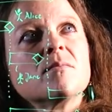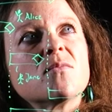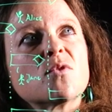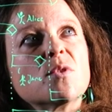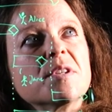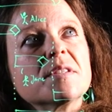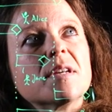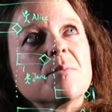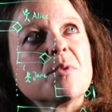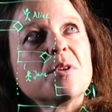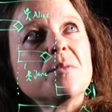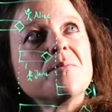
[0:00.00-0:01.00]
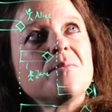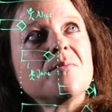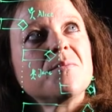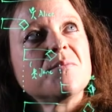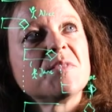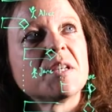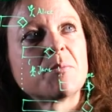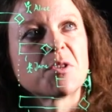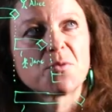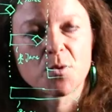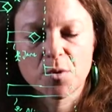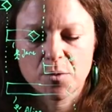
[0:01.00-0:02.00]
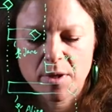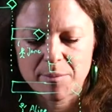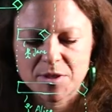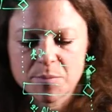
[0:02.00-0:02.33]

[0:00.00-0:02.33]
For example, template for requirement